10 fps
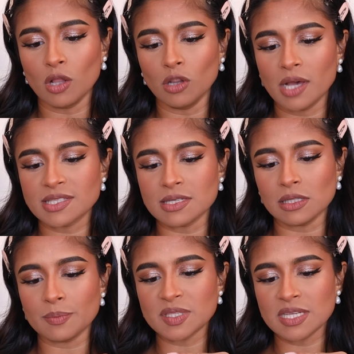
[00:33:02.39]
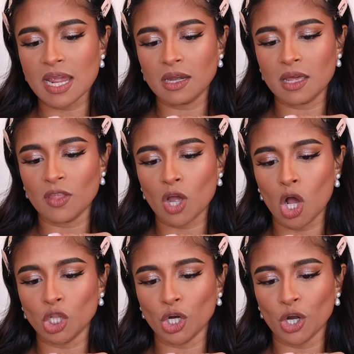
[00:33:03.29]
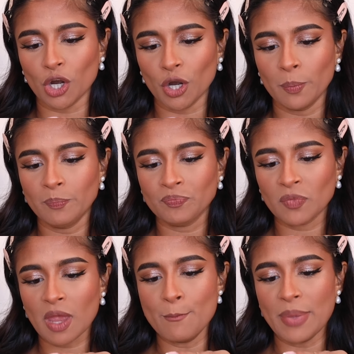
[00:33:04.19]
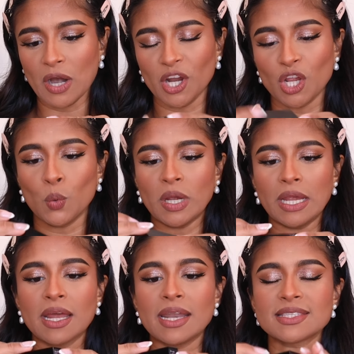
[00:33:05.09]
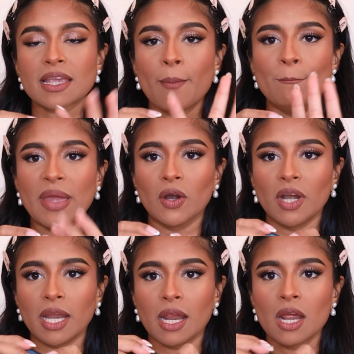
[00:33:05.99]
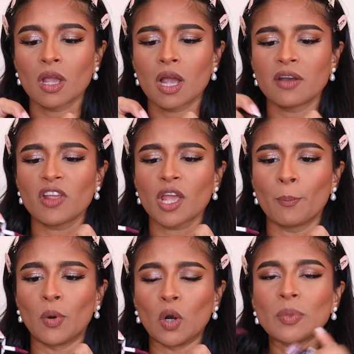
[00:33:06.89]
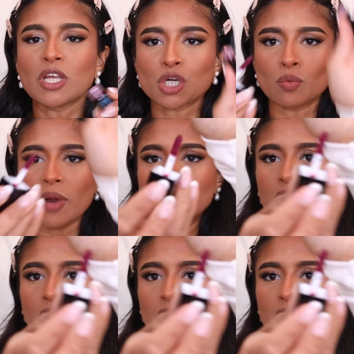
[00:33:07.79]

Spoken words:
glossy lip stain in the color Berry Queen, and it's like a berry, kind of like a purplish red